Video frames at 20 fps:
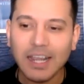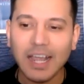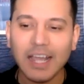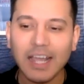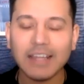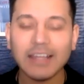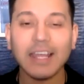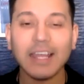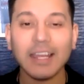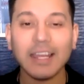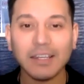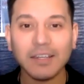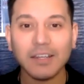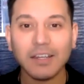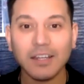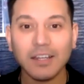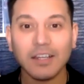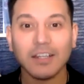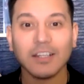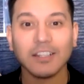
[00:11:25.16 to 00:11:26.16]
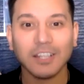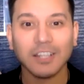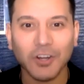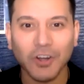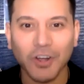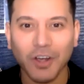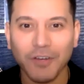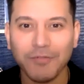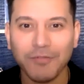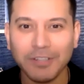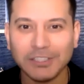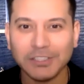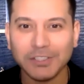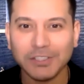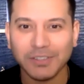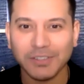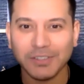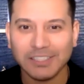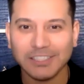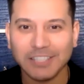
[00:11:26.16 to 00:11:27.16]
And then the coffee
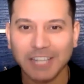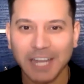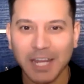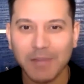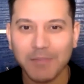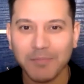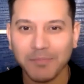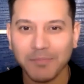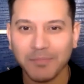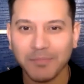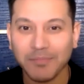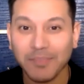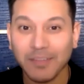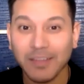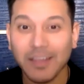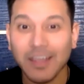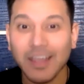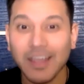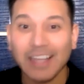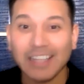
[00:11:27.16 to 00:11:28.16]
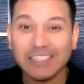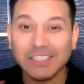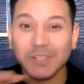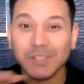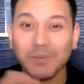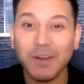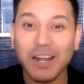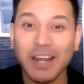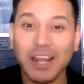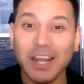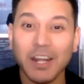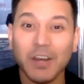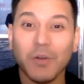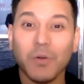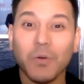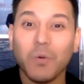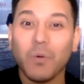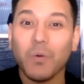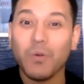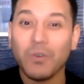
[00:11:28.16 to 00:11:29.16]
shortage came, and she went and
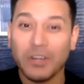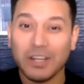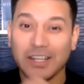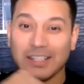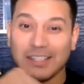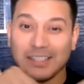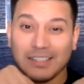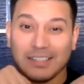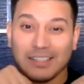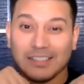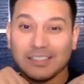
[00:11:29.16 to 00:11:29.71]
hoarded.